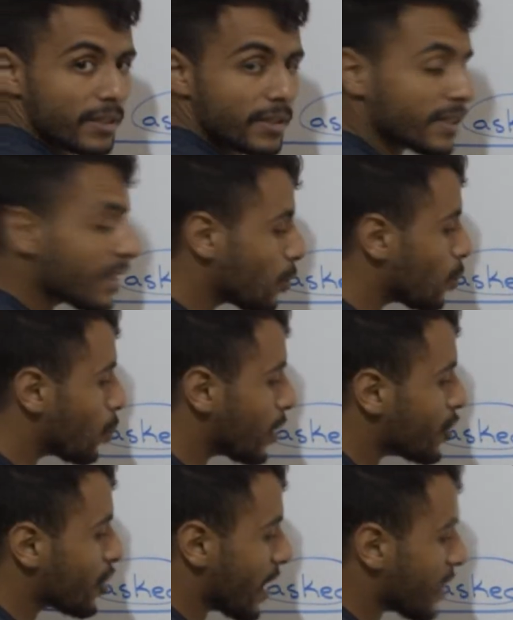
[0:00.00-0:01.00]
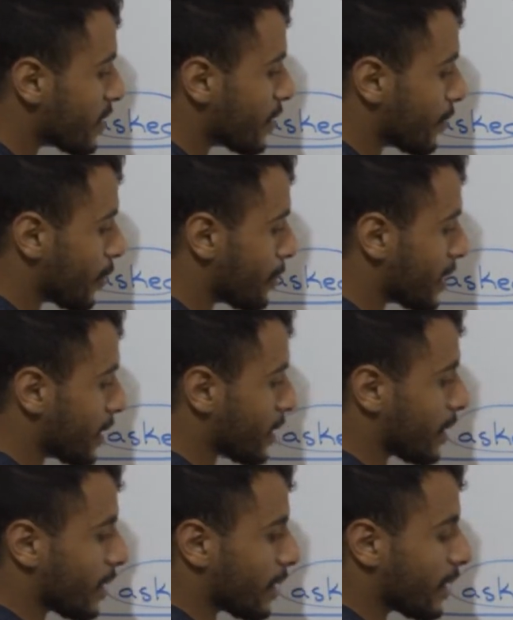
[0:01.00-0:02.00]
See which tense the verb
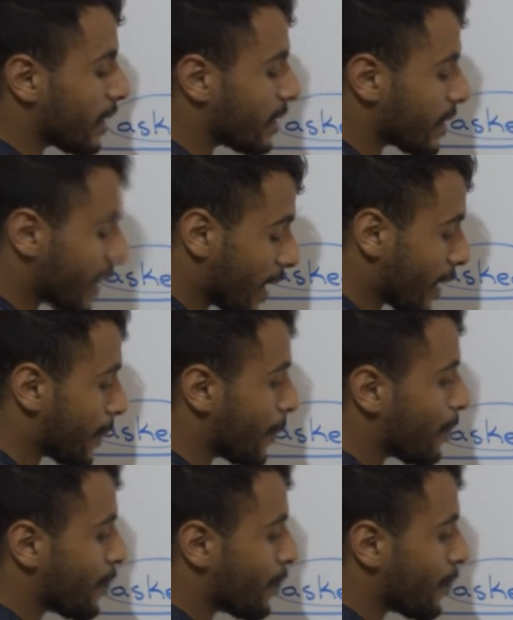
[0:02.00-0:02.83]
is in.